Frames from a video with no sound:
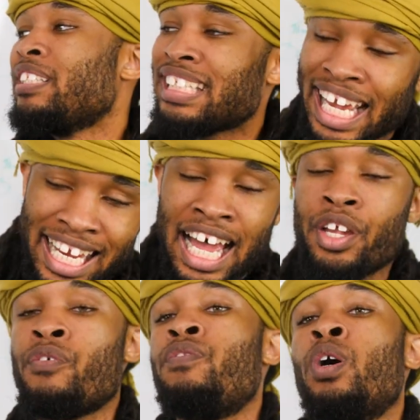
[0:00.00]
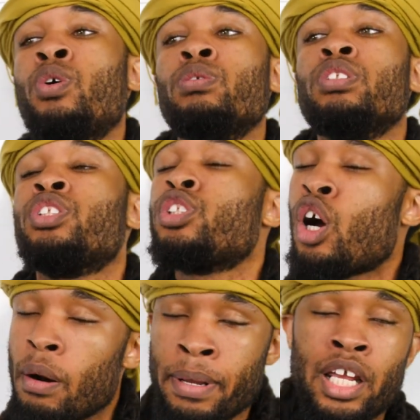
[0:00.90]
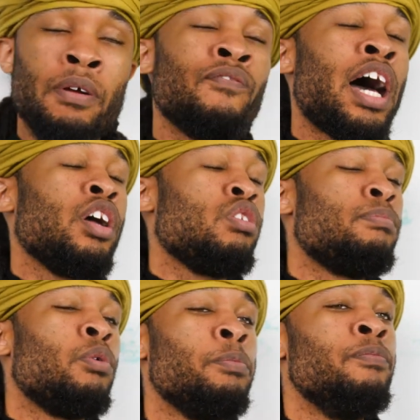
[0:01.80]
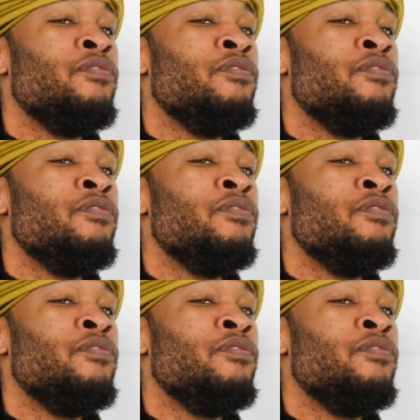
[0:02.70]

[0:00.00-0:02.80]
Take out your phone, start making valuable